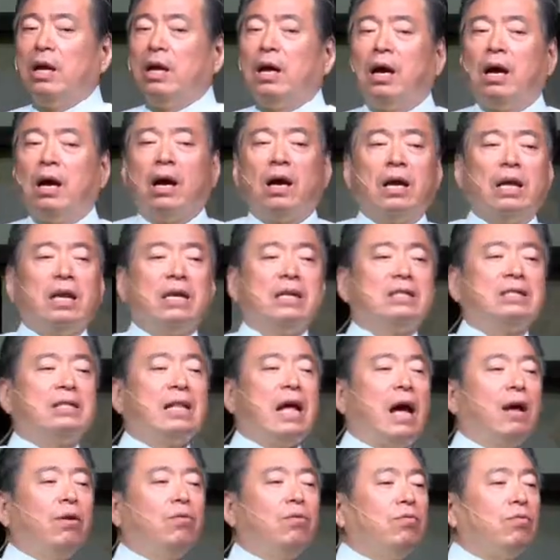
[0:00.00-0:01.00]
uh, it is
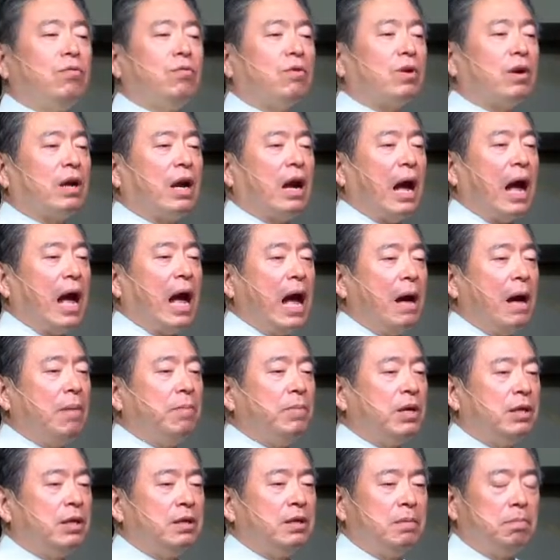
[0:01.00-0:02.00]
not
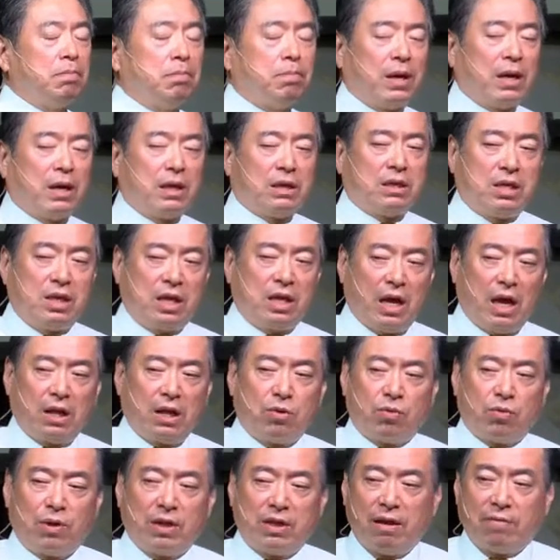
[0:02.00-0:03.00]
common, but the other one,